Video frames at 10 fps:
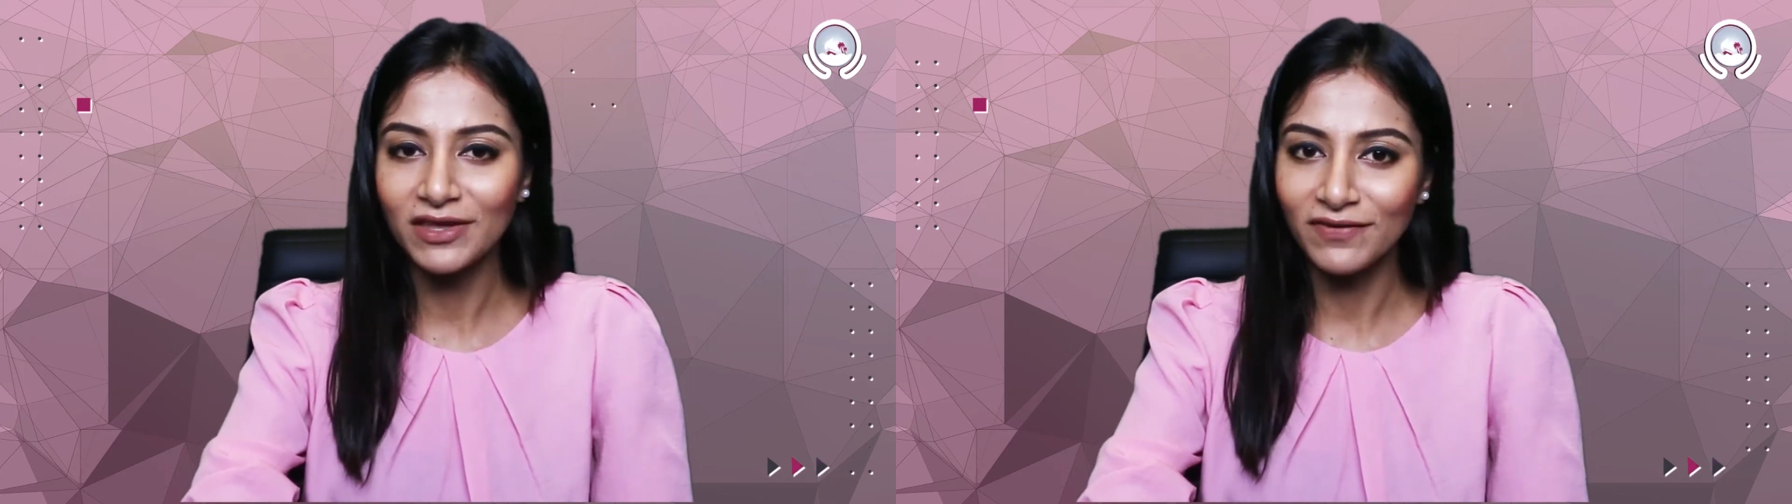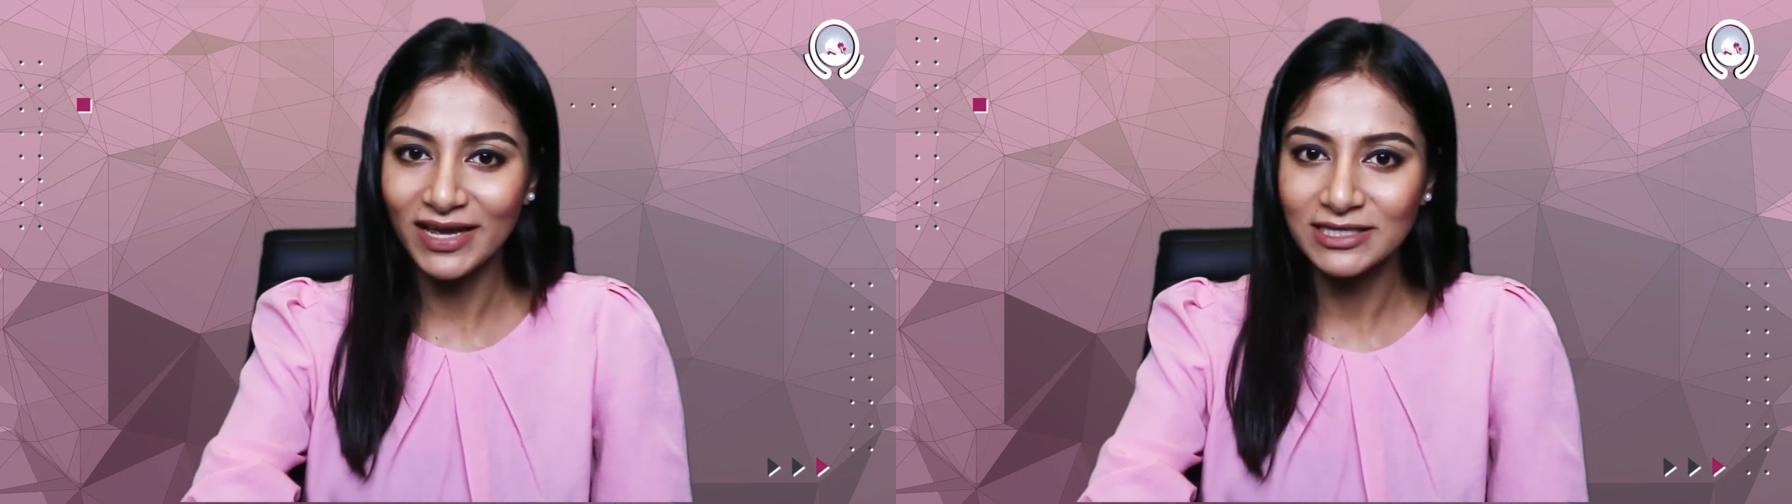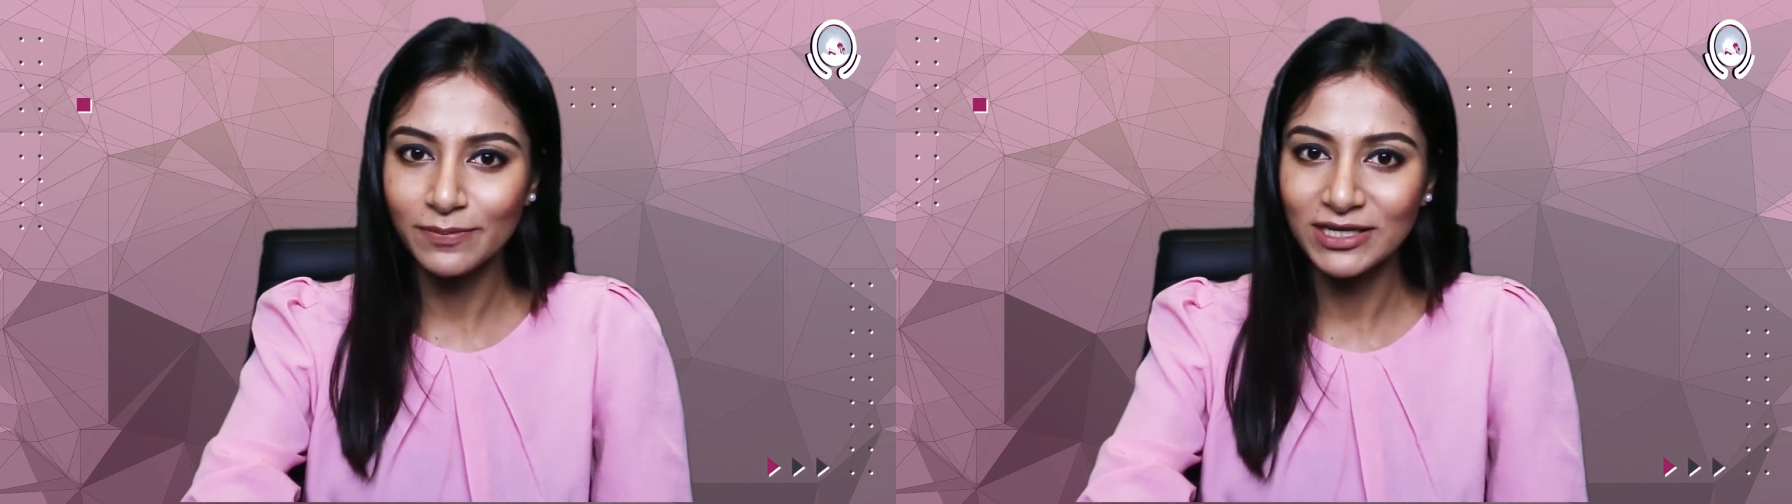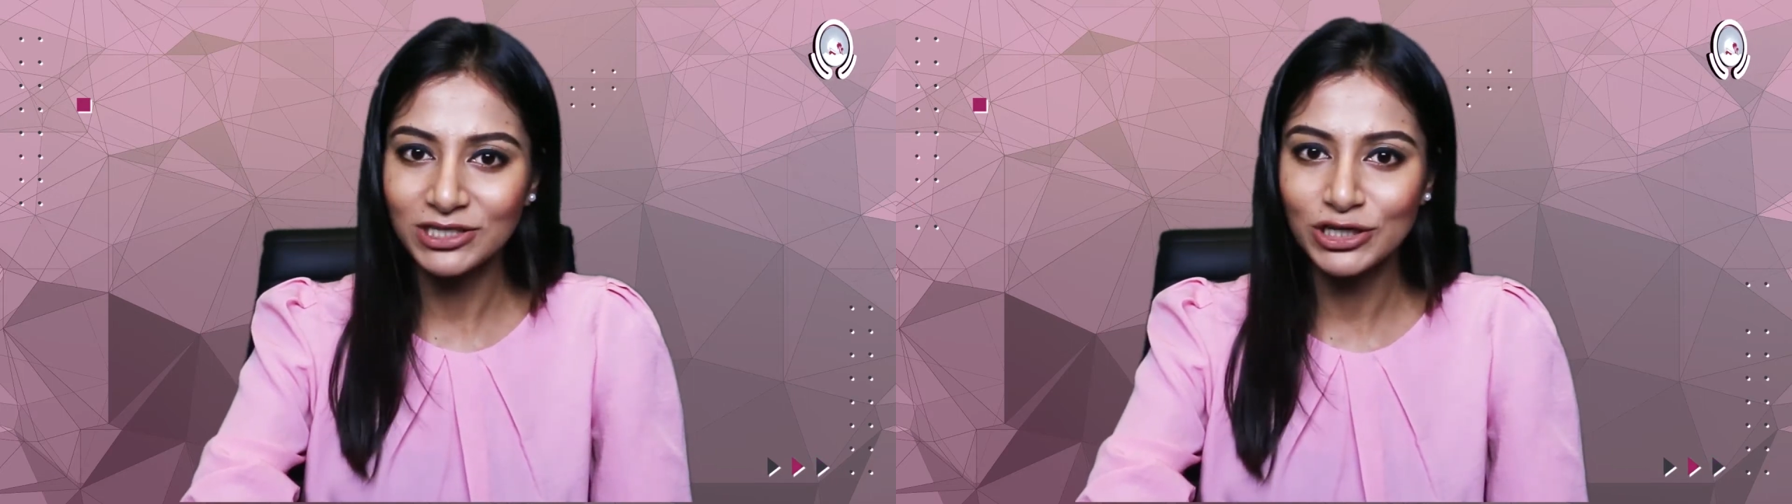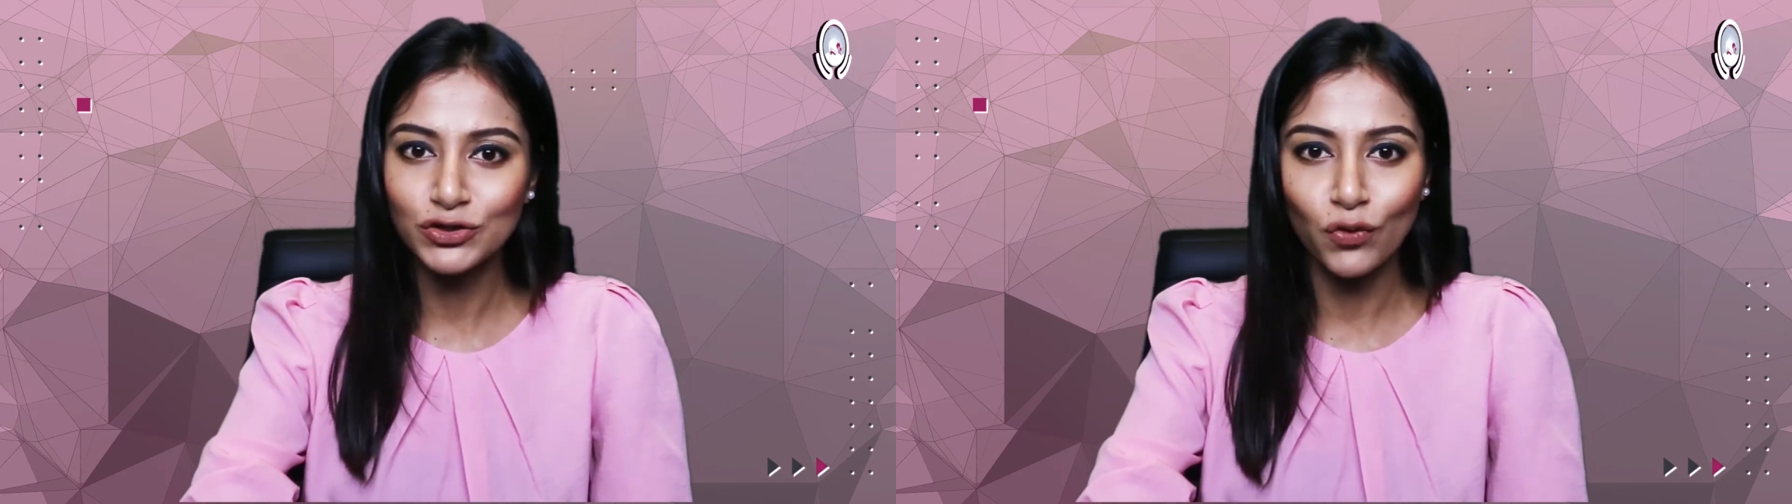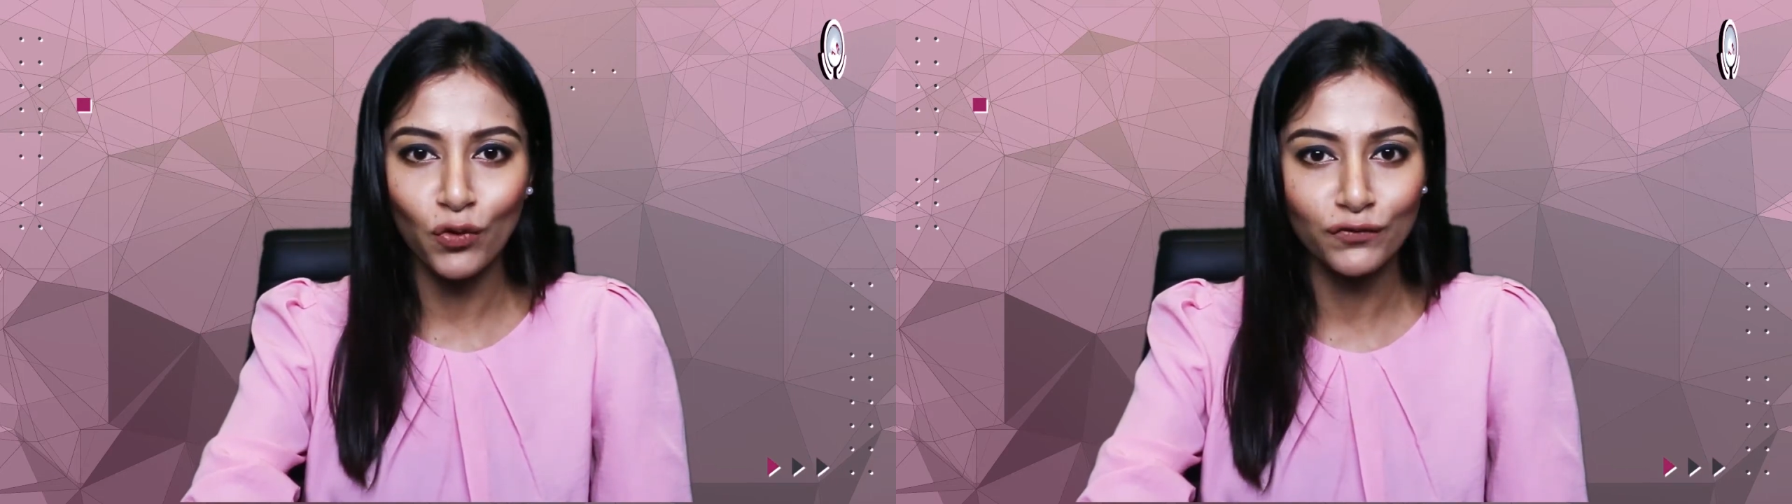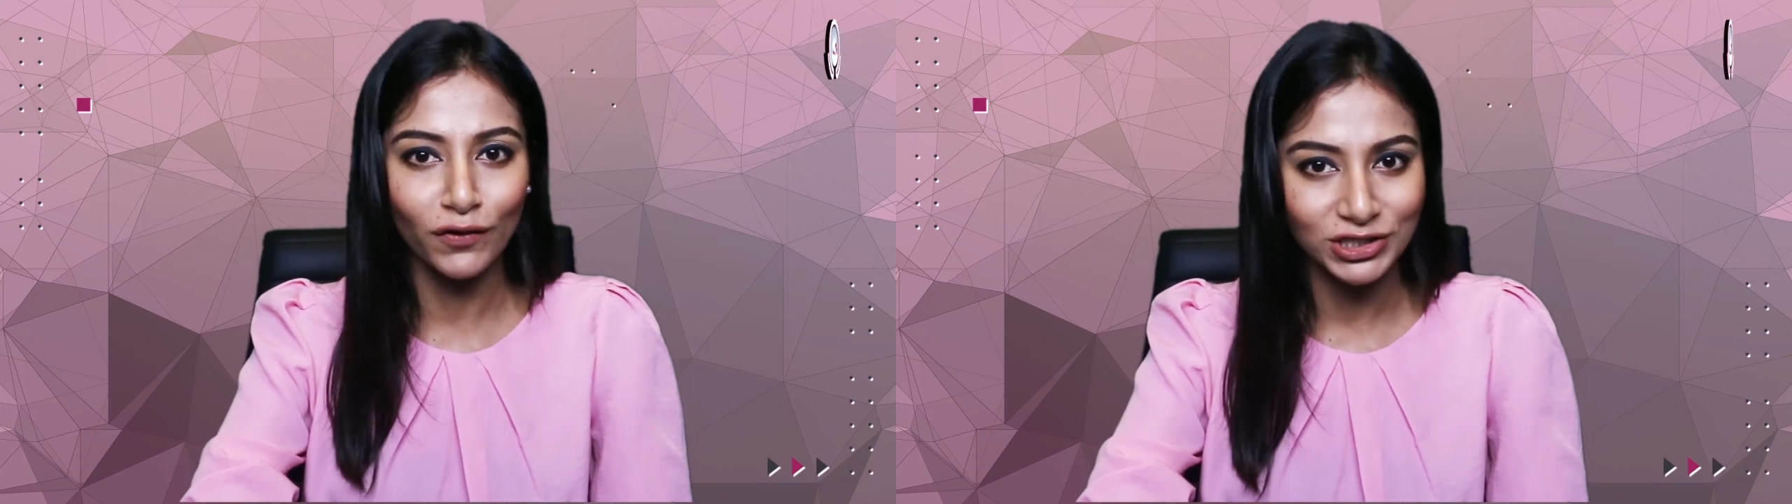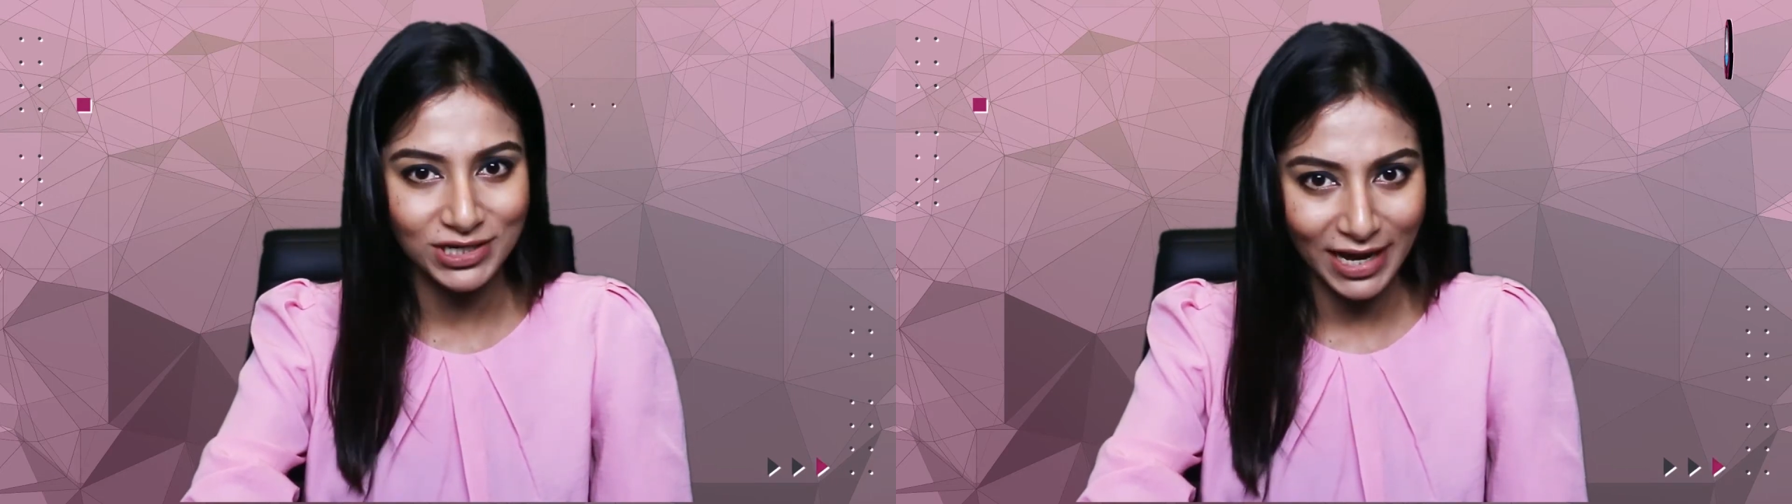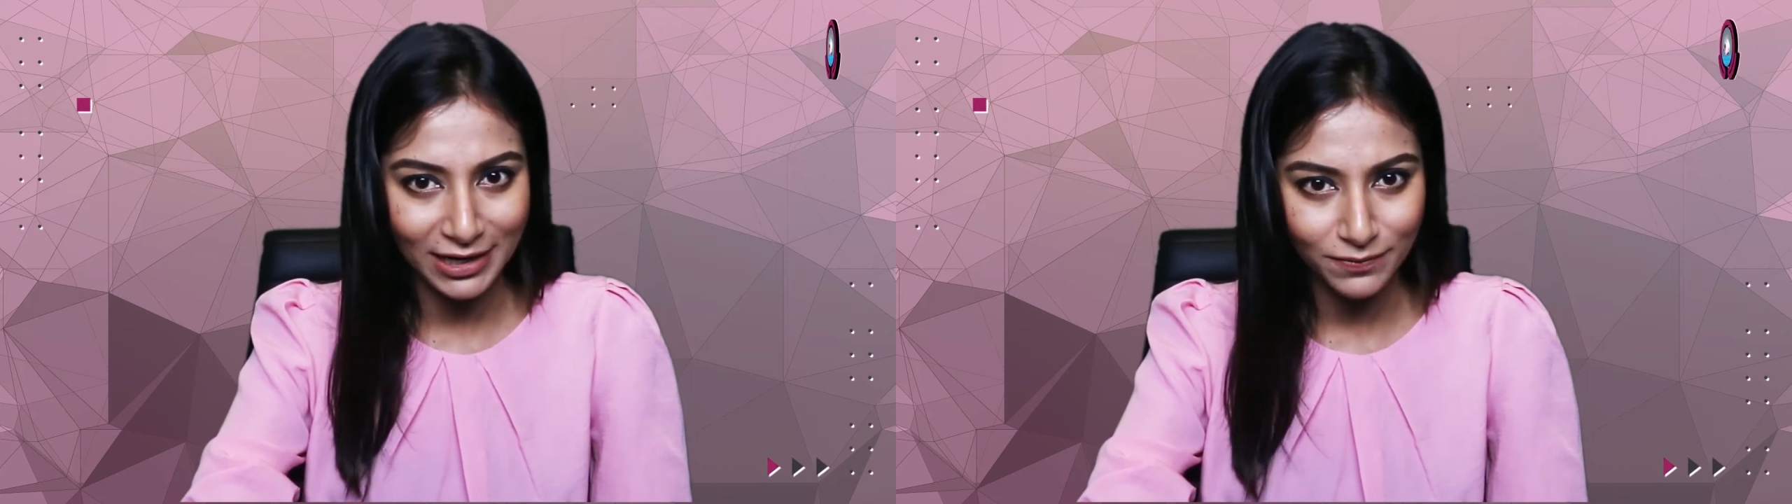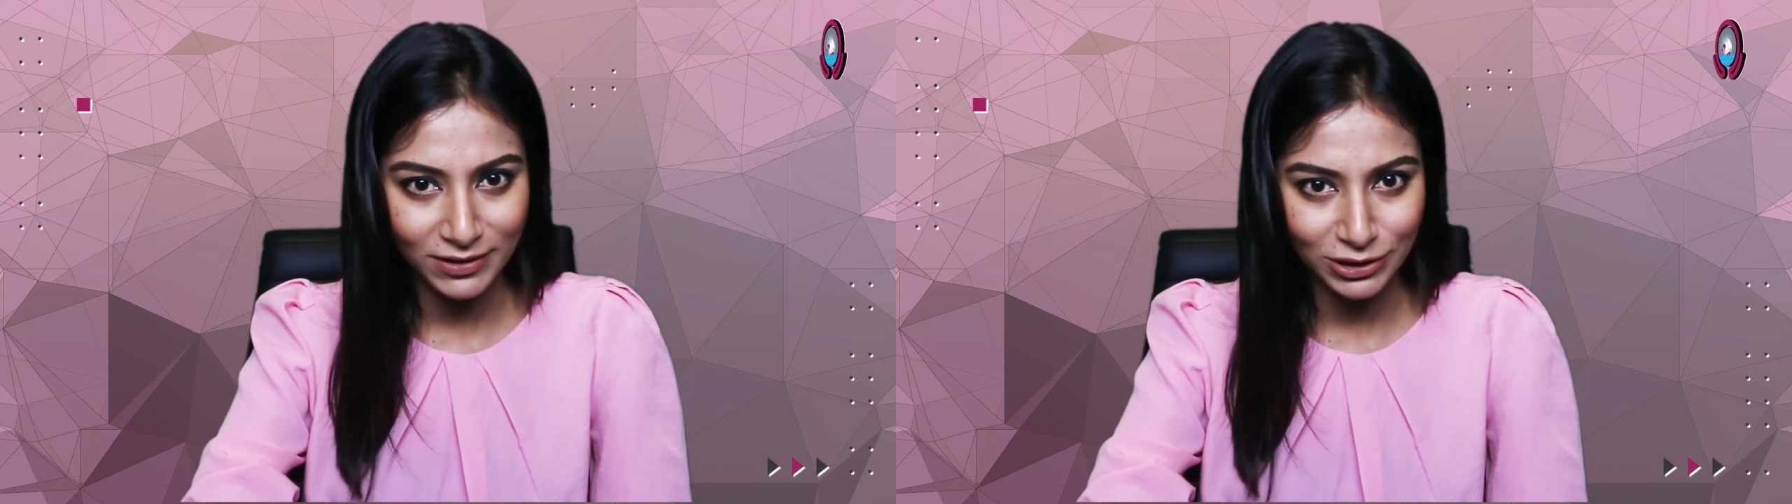the flexibility to own
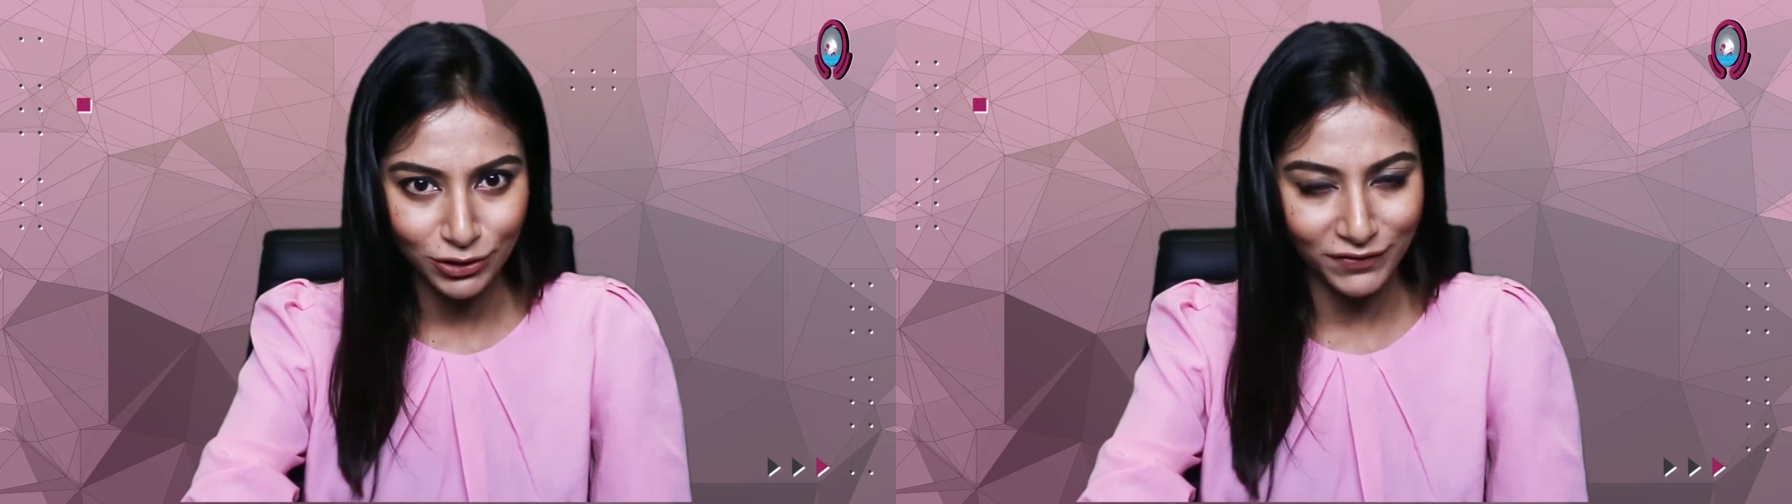49%